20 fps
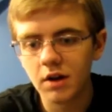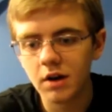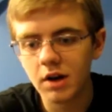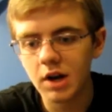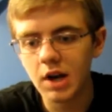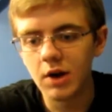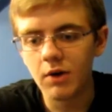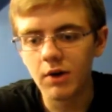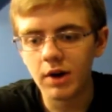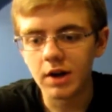
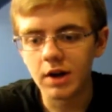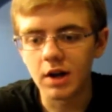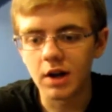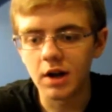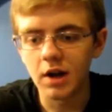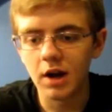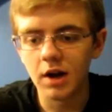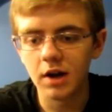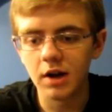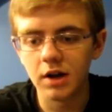Now I can
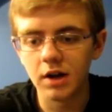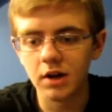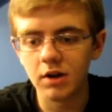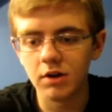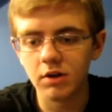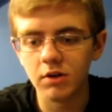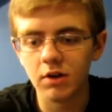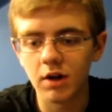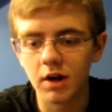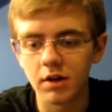kind of hear
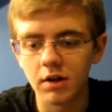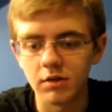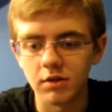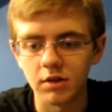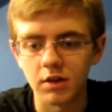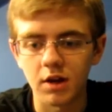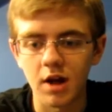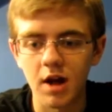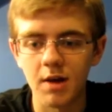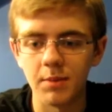you guys in
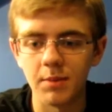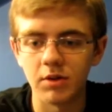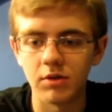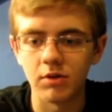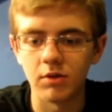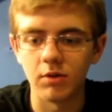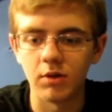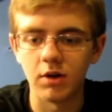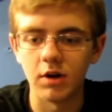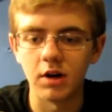the comments
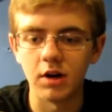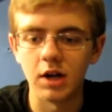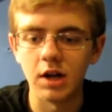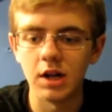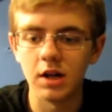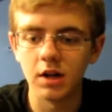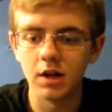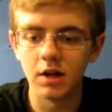already.